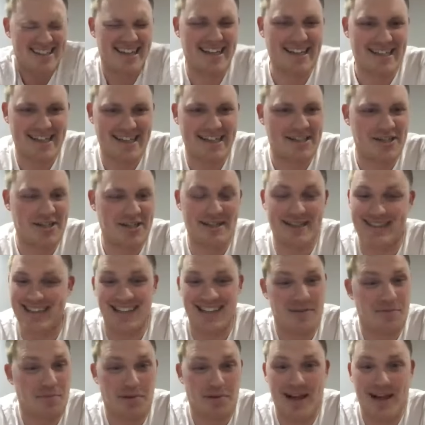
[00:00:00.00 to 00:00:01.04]

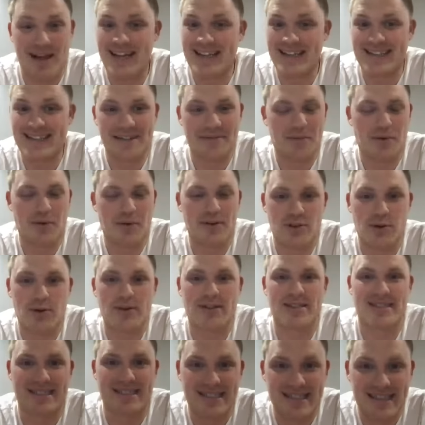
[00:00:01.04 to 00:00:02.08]
That's plain and simple. And so
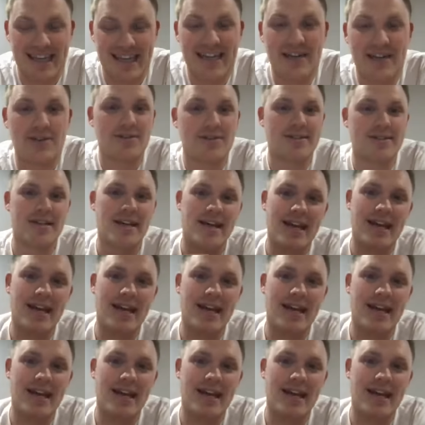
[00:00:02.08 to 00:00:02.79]
as leaders,